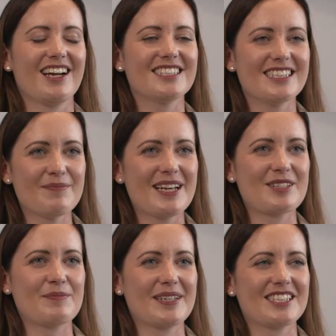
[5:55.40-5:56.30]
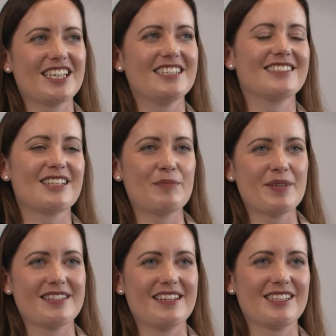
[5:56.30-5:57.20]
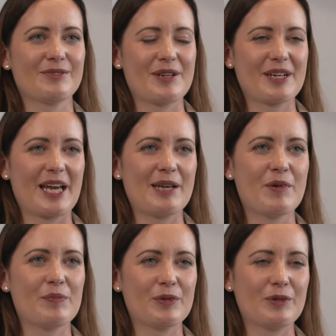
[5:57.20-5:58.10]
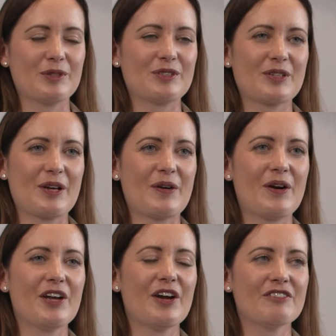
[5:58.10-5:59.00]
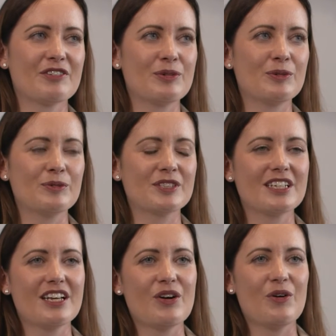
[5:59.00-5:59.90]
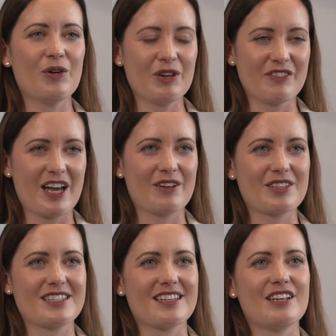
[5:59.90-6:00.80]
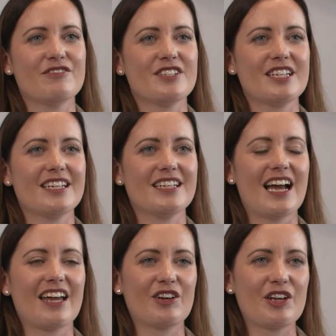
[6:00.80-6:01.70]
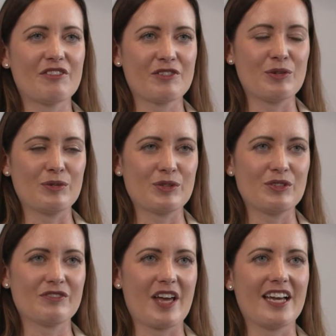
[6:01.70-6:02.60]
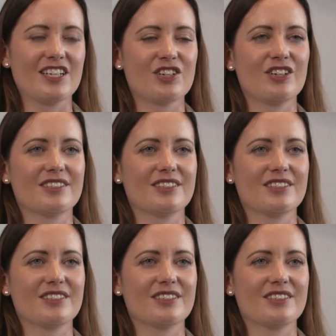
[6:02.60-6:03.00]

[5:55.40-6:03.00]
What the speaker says: I did make some big changes in the business when I came on board. So I overhauled all of the health and safety, and I overhauled all of the HR